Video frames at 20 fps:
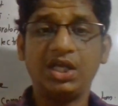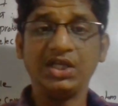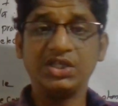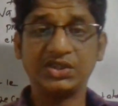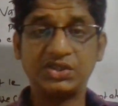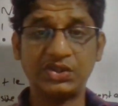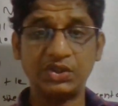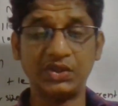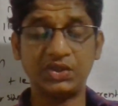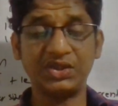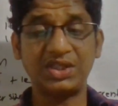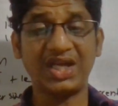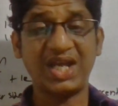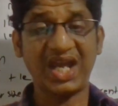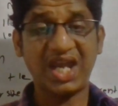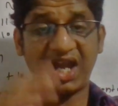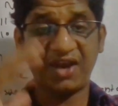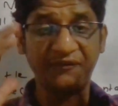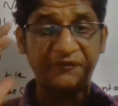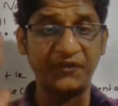So
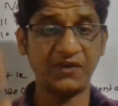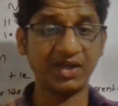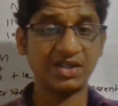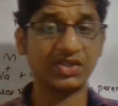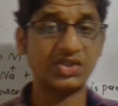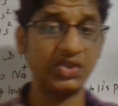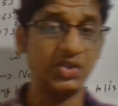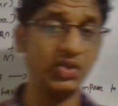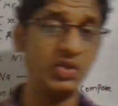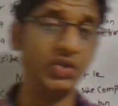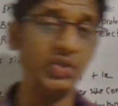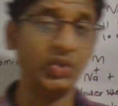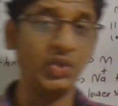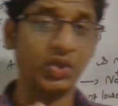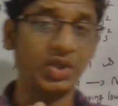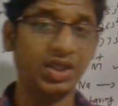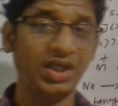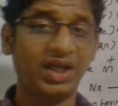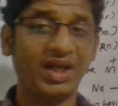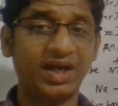the effective
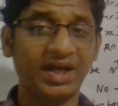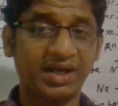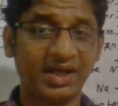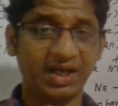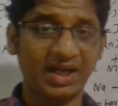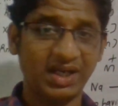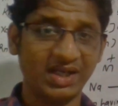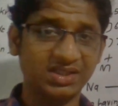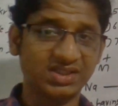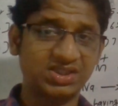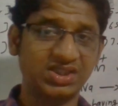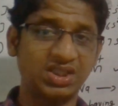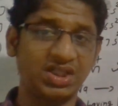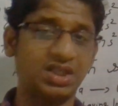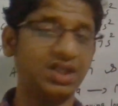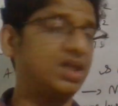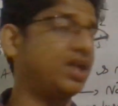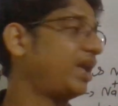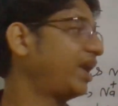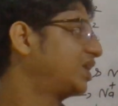nuclear attraction